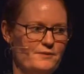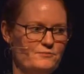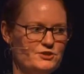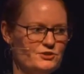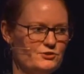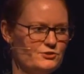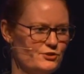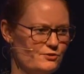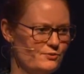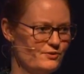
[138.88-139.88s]
which is
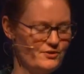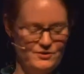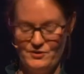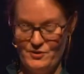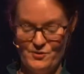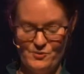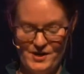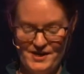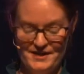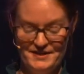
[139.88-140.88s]
also
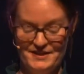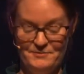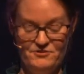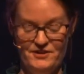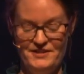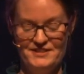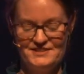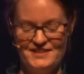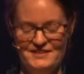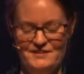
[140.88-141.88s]
why I'm very
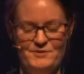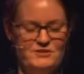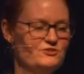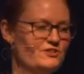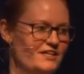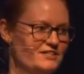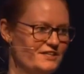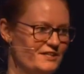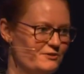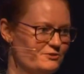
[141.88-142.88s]
excited about today's
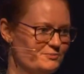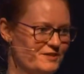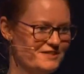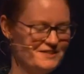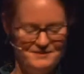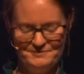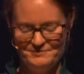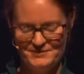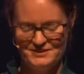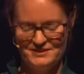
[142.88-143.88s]
keynote speaker,
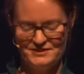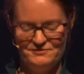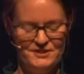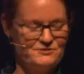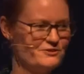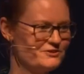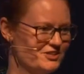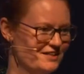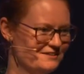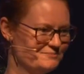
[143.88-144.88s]
Mr. Victor
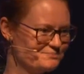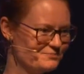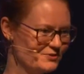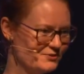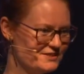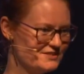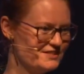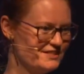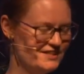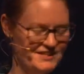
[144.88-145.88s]
Ochen, who is
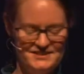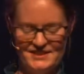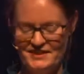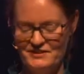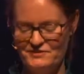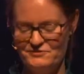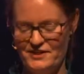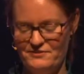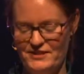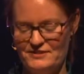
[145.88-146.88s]
the Executive
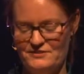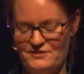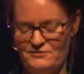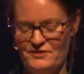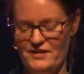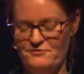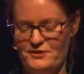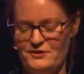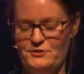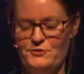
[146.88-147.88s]
Director of the
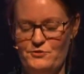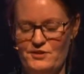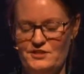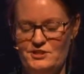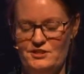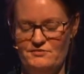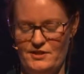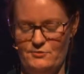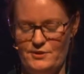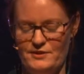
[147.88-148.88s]
African Youth Initiative
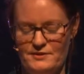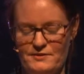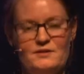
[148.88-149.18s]
Network.